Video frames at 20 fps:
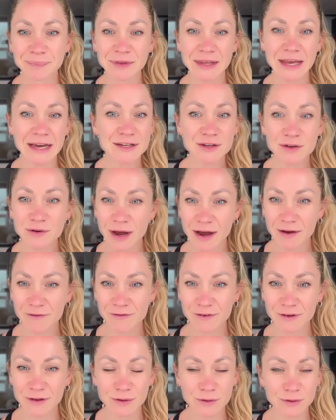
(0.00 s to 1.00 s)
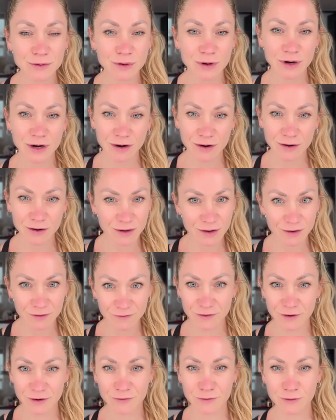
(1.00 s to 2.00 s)
Yeah, you are
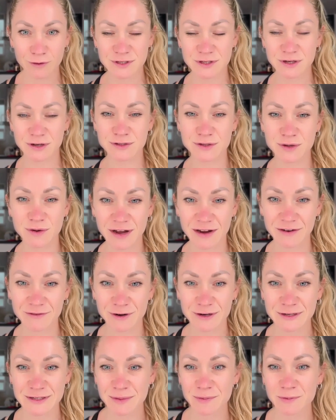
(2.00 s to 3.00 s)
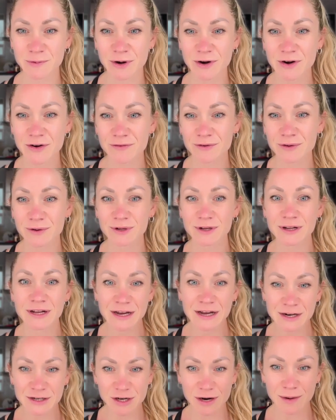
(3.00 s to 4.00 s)
of course also covering some wonderful
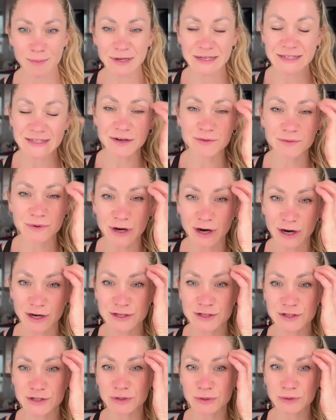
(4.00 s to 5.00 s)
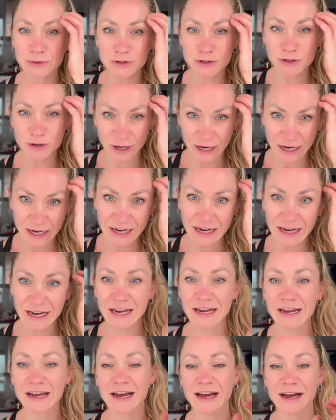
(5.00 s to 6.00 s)
topics in regards to
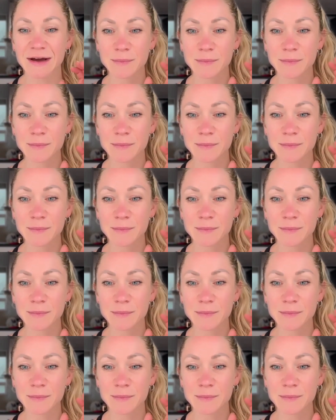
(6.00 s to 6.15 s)
training.